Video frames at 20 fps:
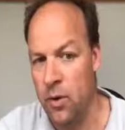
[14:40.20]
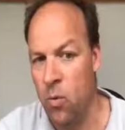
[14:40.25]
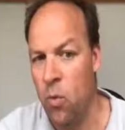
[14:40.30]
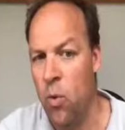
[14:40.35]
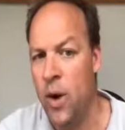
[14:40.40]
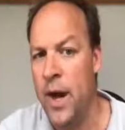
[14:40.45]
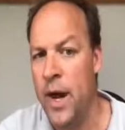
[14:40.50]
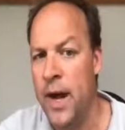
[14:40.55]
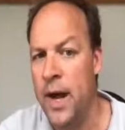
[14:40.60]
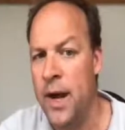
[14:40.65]

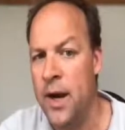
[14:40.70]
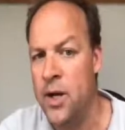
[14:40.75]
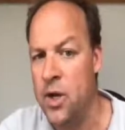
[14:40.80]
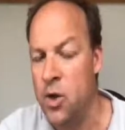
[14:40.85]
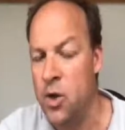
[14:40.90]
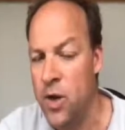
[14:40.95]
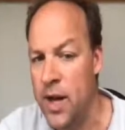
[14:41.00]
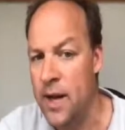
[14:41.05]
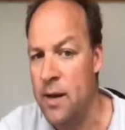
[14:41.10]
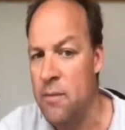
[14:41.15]
where you
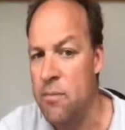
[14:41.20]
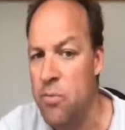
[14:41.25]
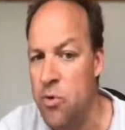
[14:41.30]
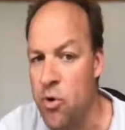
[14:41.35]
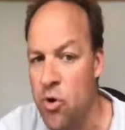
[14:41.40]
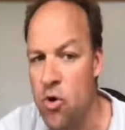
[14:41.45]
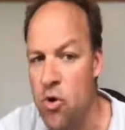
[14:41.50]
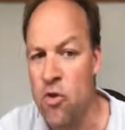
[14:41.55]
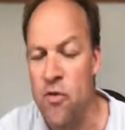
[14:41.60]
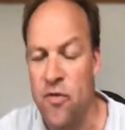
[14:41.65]
can
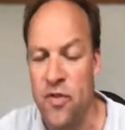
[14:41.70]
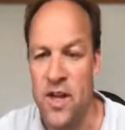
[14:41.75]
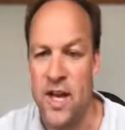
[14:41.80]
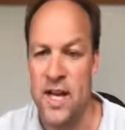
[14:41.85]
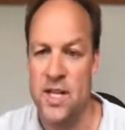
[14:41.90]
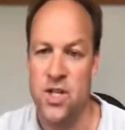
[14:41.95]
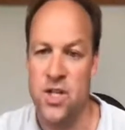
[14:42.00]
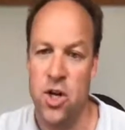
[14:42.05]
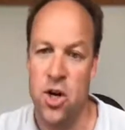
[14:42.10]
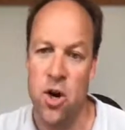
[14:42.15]
improve the
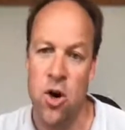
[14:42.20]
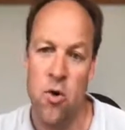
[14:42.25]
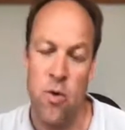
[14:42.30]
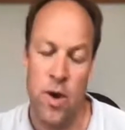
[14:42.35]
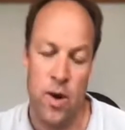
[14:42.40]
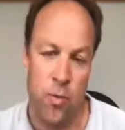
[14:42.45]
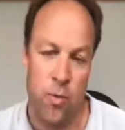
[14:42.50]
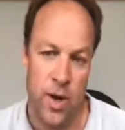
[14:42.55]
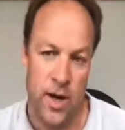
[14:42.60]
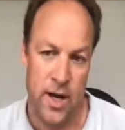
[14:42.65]
SEO
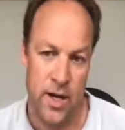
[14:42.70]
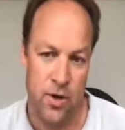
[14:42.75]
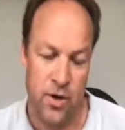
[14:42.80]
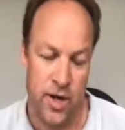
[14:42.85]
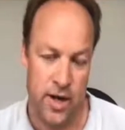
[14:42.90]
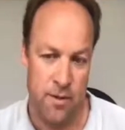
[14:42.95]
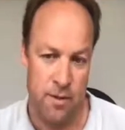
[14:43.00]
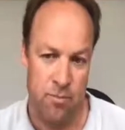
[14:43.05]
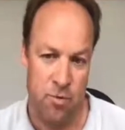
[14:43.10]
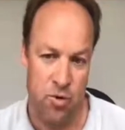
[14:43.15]
and where you
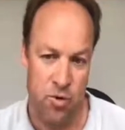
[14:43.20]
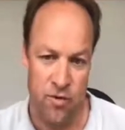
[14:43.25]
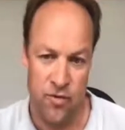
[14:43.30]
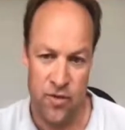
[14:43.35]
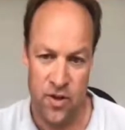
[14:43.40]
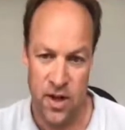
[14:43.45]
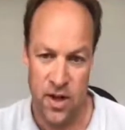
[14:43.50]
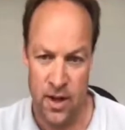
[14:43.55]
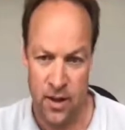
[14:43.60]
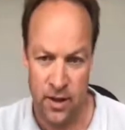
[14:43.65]
can improve
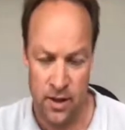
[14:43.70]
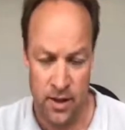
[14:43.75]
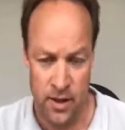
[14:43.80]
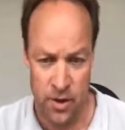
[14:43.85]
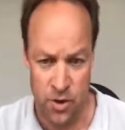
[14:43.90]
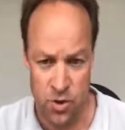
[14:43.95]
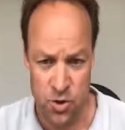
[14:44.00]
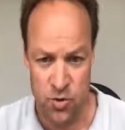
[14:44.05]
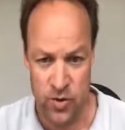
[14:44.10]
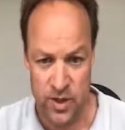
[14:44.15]
the
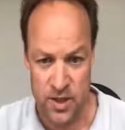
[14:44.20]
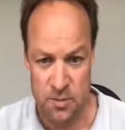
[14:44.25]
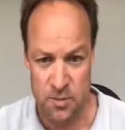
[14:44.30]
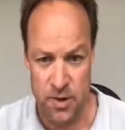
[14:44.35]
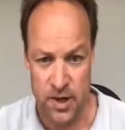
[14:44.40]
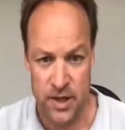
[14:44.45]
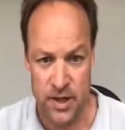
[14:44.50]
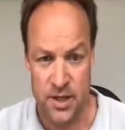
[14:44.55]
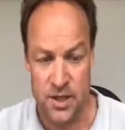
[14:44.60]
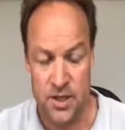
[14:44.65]
user
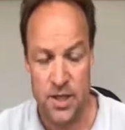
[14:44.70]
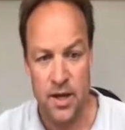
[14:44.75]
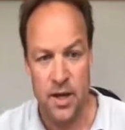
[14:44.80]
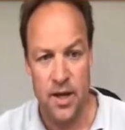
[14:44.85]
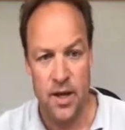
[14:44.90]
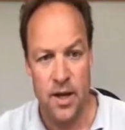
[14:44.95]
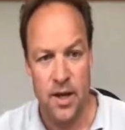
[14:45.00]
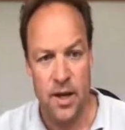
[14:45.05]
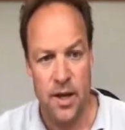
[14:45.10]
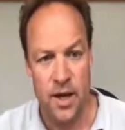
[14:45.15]
experience.
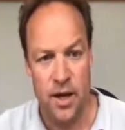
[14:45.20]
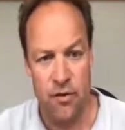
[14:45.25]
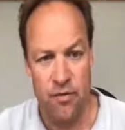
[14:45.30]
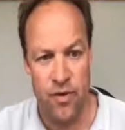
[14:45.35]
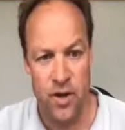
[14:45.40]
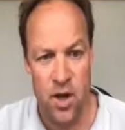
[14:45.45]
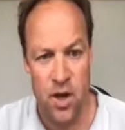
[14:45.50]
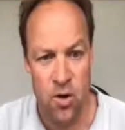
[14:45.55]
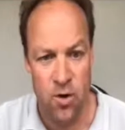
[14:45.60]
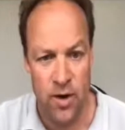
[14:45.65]
Now, if
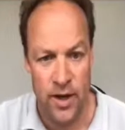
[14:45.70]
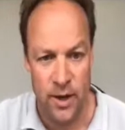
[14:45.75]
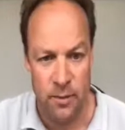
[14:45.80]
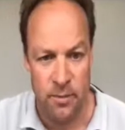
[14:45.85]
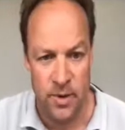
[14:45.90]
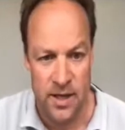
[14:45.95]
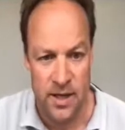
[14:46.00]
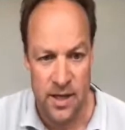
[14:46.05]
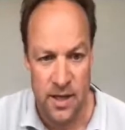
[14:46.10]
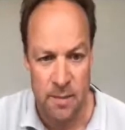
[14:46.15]
you go a little
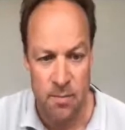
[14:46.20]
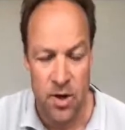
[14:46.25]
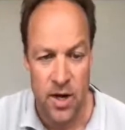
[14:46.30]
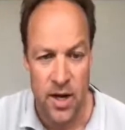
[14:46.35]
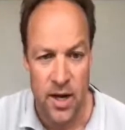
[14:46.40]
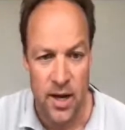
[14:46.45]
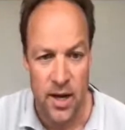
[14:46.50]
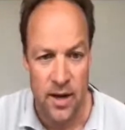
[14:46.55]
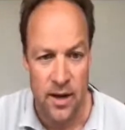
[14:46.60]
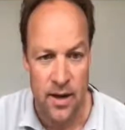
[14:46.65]
bit deeper
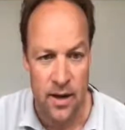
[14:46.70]
here, then